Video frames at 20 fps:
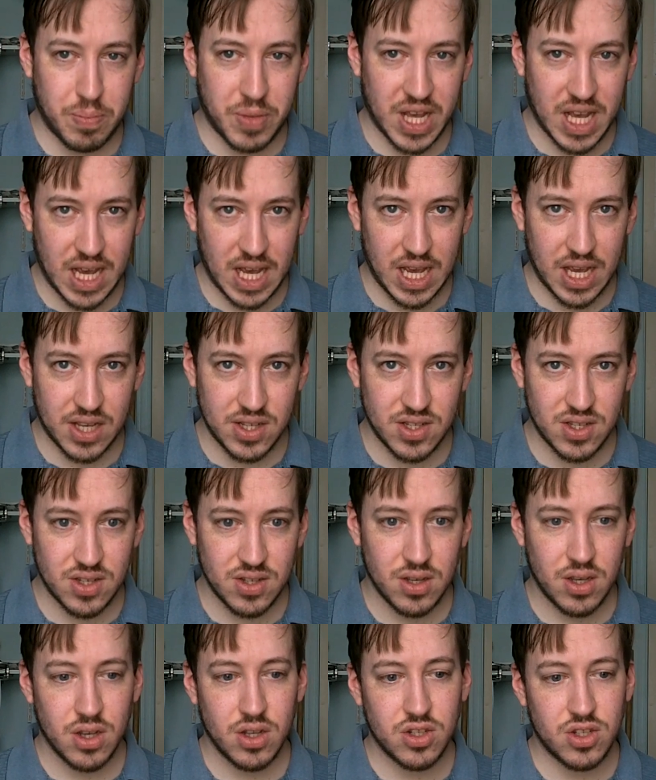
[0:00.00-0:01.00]

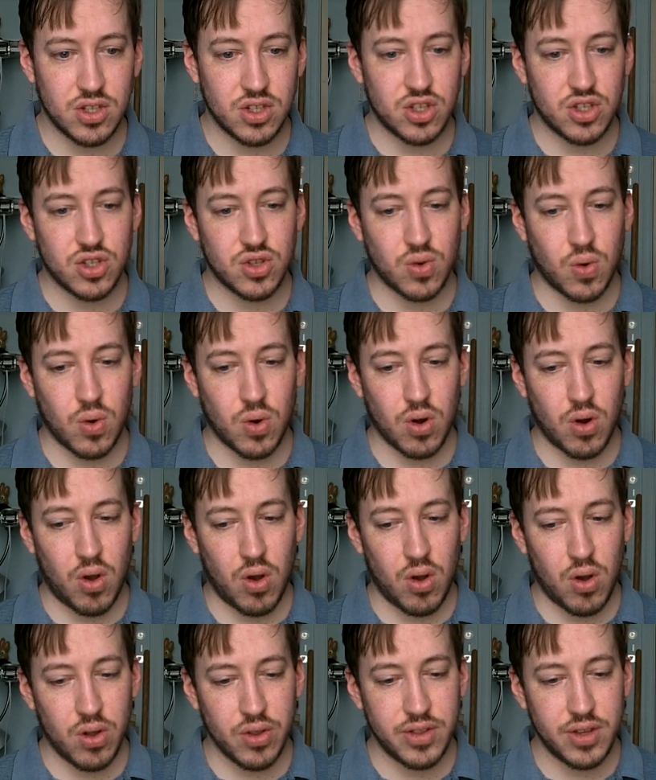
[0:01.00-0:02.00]
case to store
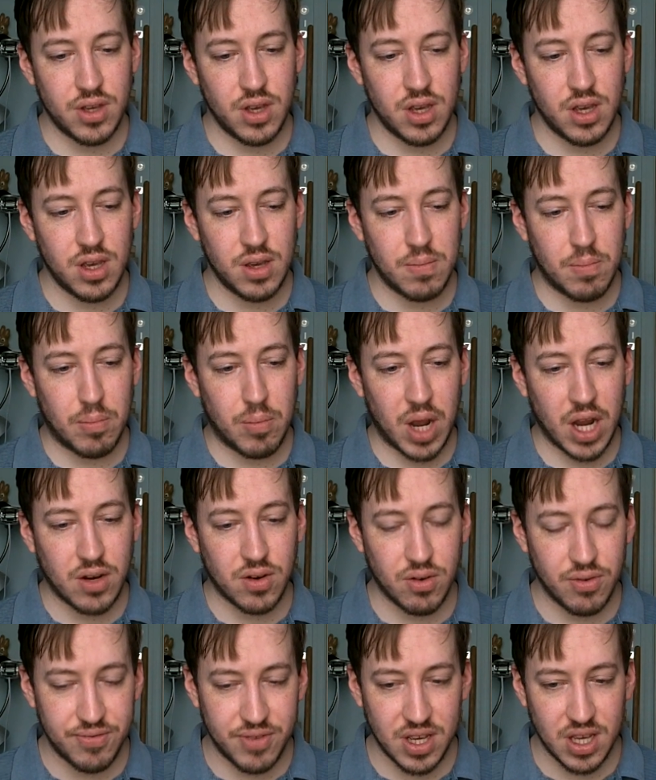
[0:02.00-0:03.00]
all the
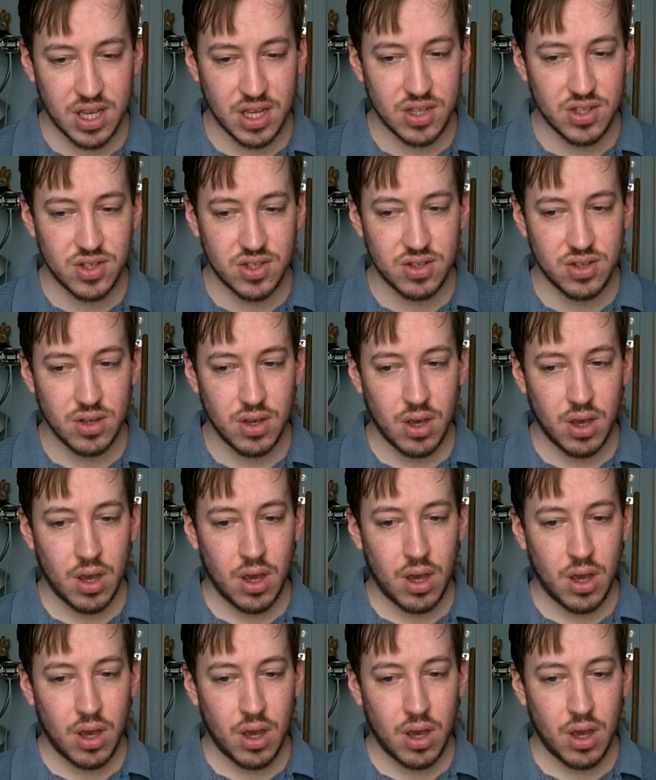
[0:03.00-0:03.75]
microfigs,